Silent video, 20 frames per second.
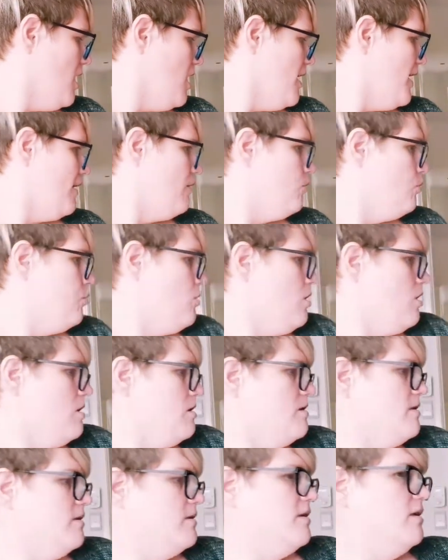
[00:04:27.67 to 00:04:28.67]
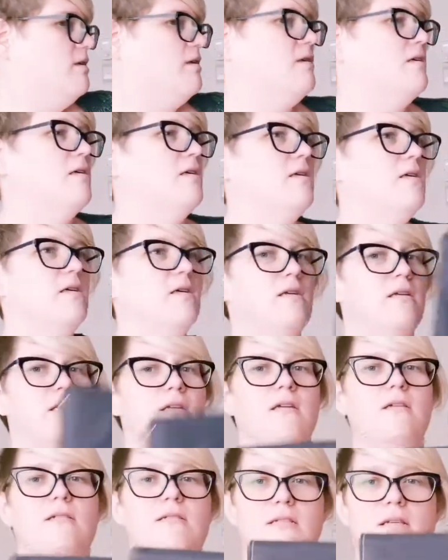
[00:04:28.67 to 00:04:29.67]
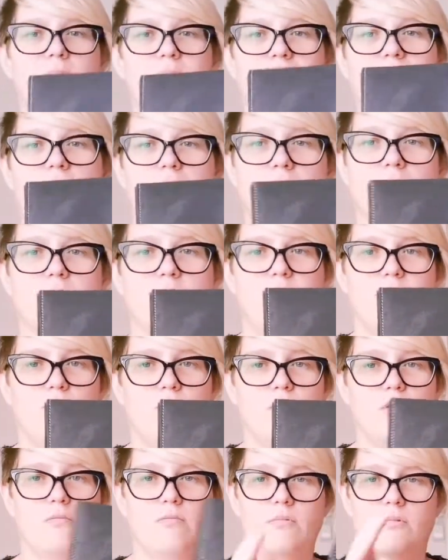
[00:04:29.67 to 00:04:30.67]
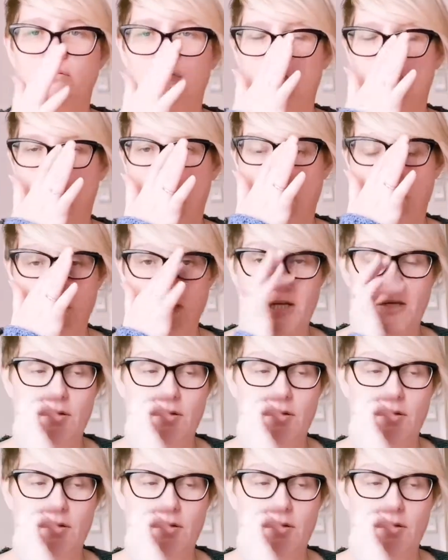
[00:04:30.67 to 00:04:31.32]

It was, somebody asked me what crochet